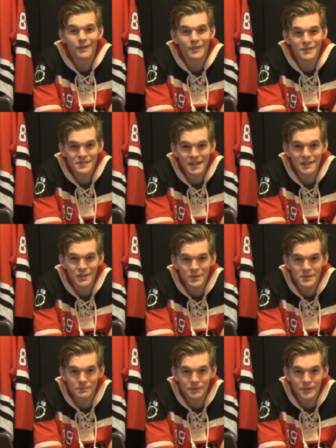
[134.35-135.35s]
The St.
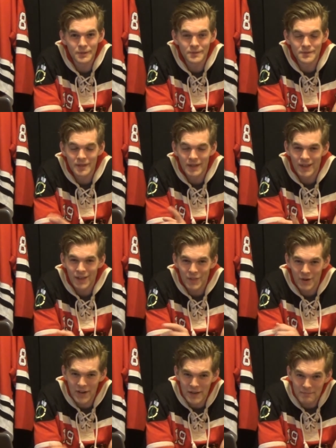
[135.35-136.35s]
Louis Blues.
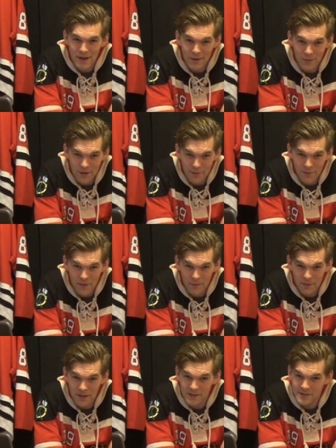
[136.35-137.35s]
They're getting my red feather
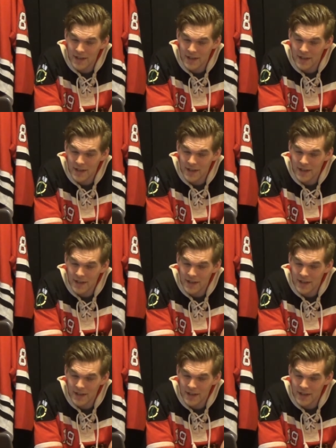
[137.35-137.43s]
because